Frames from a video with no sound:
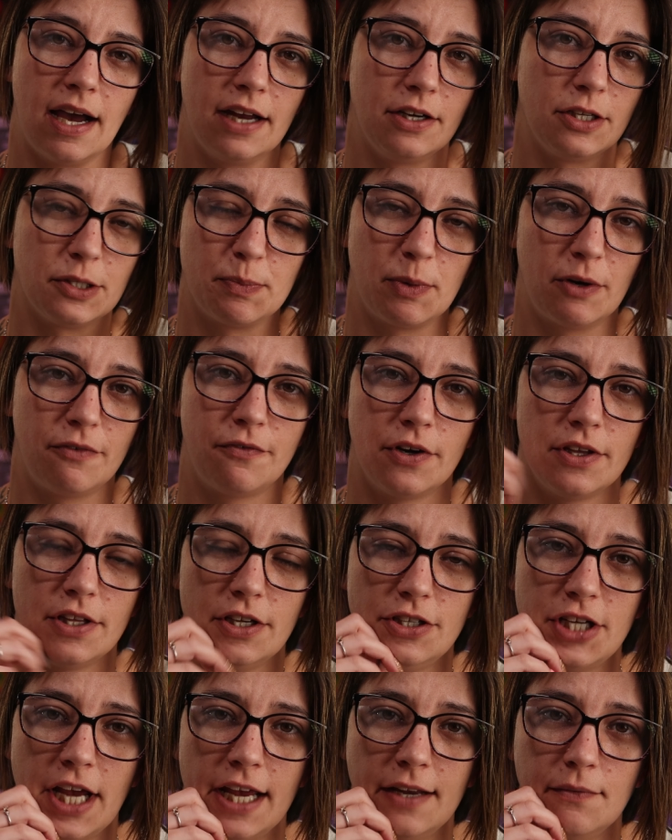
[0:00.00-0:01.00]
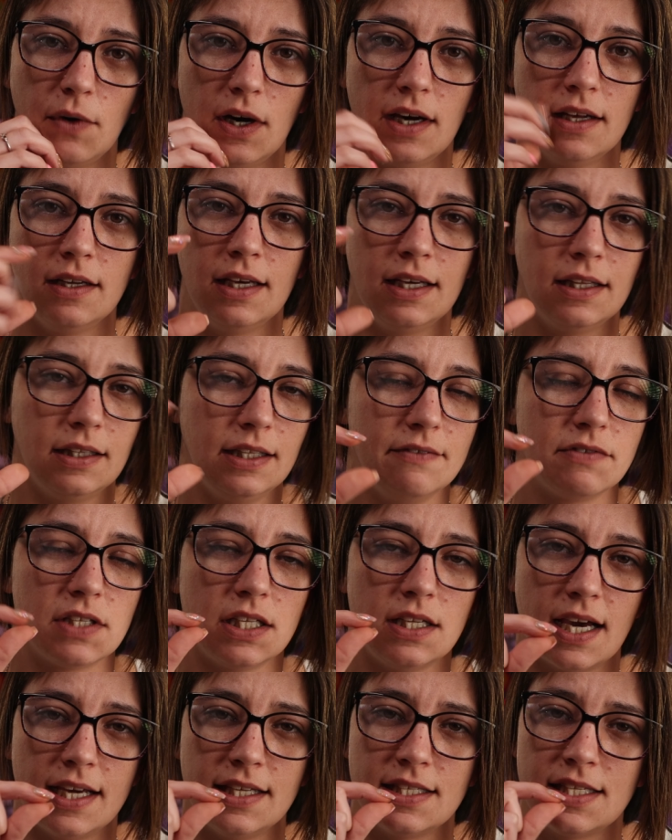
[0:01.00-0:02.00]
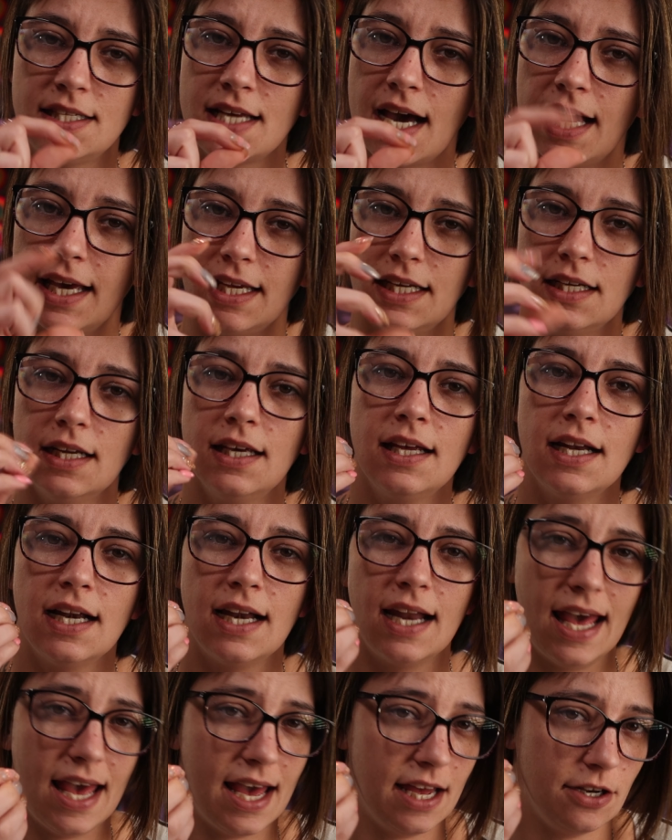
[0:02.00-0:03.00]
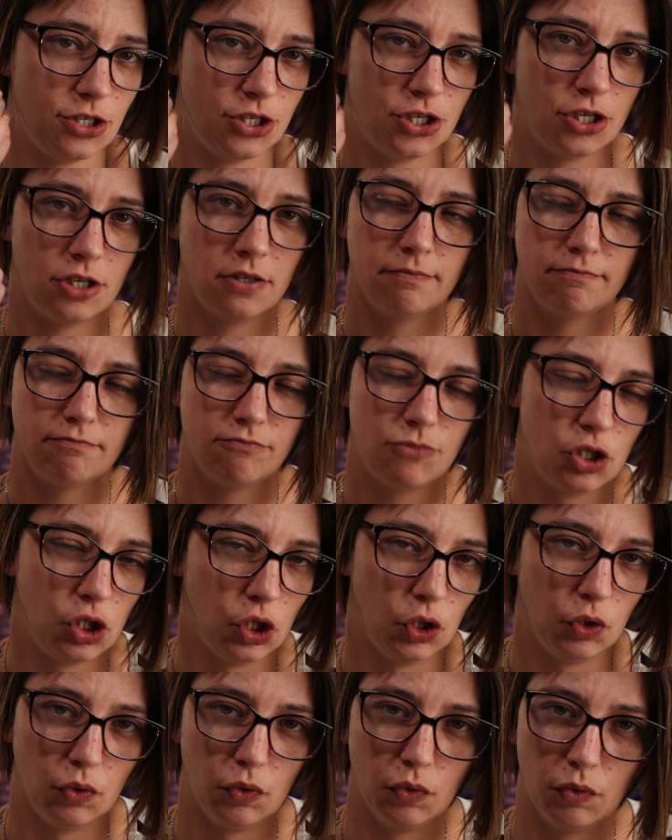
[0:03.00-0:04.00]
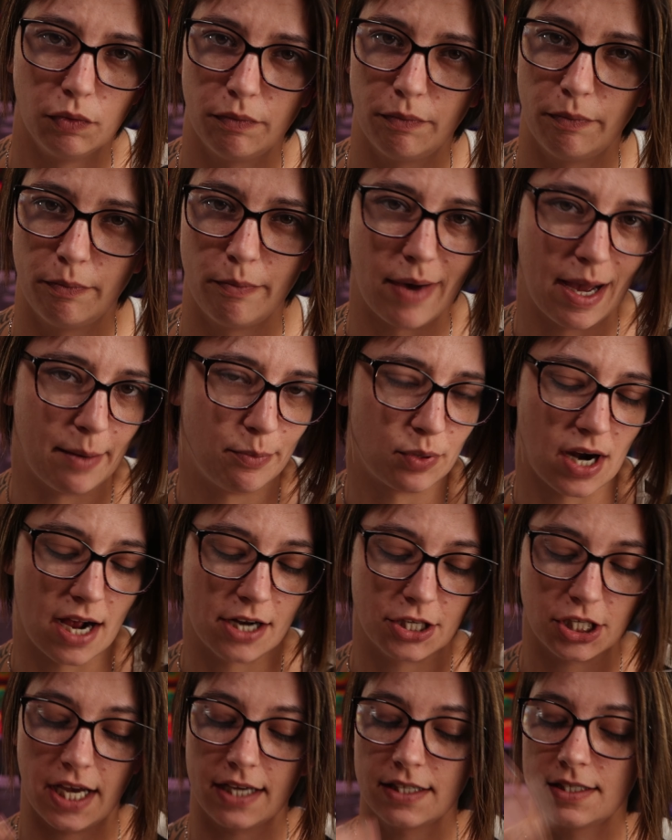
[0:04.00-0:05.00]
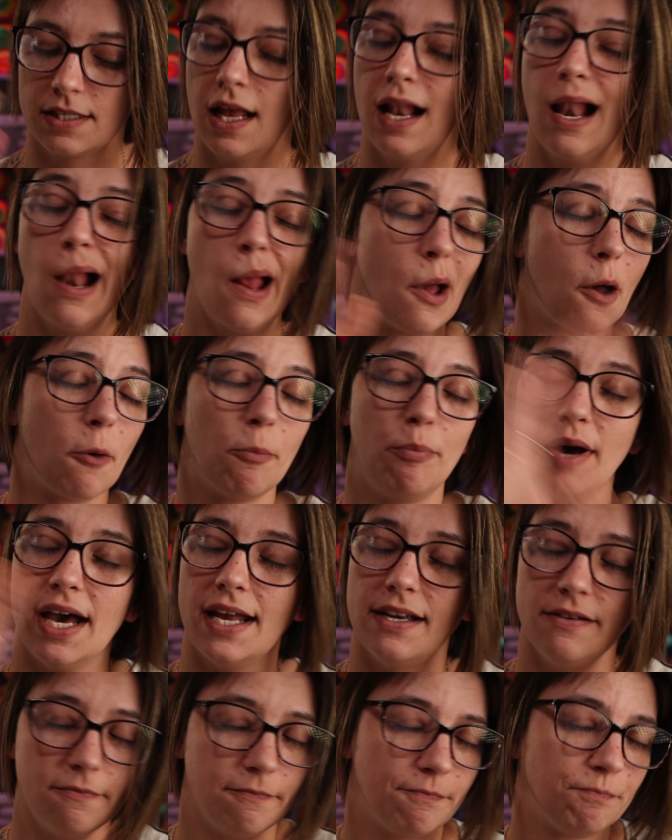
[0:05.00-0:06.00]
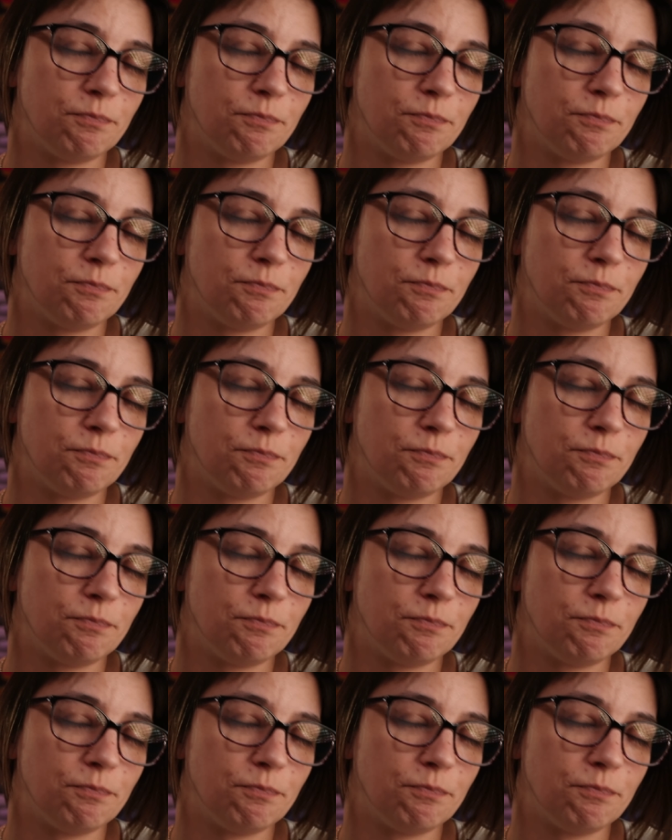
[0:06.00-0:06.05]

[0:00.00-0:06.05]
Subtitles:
I just prefer the chain 1. It leaves a nice tight edge to my projects. But